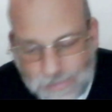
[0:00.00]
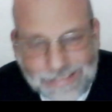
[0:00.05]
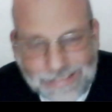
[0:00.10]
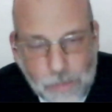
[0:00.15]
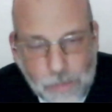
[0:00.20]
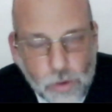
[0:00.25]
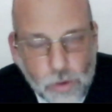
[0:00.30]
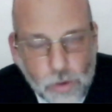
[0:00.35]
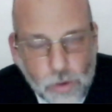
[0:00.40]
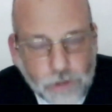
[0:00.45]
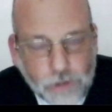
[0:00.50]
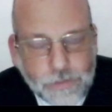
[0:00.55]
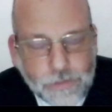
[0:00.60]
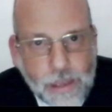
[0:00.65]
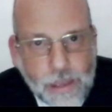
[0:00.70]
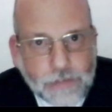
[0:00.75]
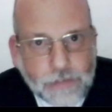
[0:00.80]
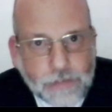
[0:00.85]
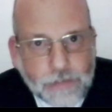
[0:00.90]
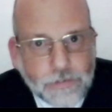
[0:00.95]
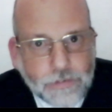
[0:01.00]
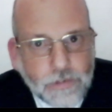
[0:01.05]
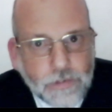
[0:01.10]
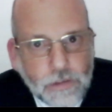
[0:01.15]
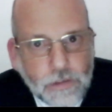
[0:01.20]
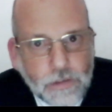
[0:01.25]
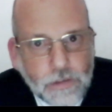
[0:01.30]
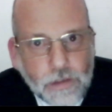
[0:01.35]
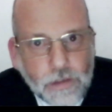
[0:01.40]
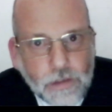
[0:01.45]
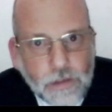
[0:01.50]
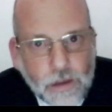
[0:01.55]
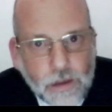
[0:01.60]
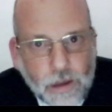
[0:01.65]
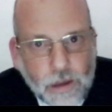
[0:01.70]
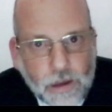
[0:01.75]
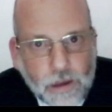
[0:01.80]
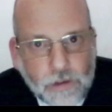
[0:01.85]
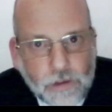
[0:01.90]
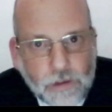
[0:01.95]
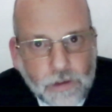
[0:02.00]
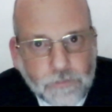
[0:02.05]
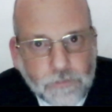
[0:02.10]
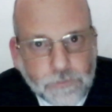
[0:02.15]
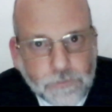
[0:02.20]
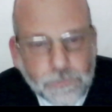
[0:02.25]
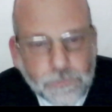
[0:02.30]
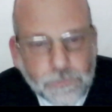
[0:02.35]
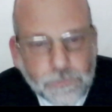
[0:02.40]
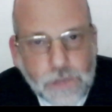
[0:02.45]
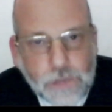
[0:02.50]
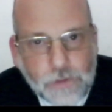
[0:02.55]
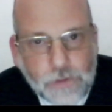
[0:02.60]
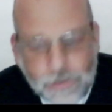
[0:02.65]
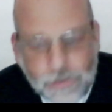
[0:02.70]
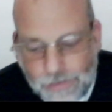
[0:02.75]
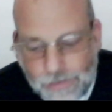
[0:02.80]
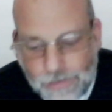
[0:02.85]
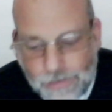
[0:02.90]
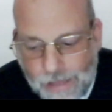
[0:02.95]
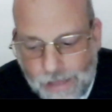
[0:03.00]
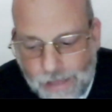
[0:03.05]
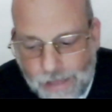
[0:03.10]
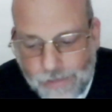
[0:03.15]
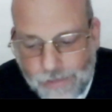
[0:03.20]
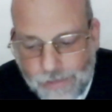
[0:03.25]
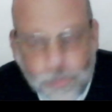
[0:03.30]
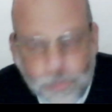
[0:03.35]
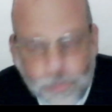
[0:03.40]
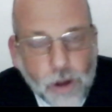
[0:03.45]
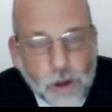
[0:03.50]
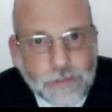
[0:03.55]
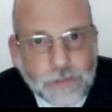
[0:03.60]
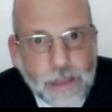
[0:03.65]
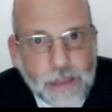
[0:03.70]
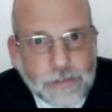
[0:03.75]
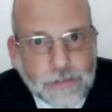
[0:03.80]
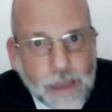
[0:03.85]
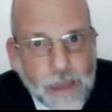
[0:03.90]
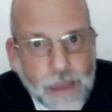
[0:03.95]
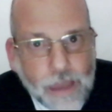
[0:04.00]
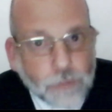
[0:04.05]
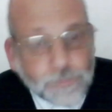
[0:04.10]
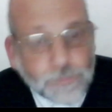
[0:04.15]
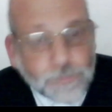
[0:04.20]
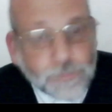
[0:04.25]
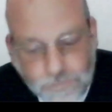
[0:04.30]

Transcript: somewhere that that brought that down,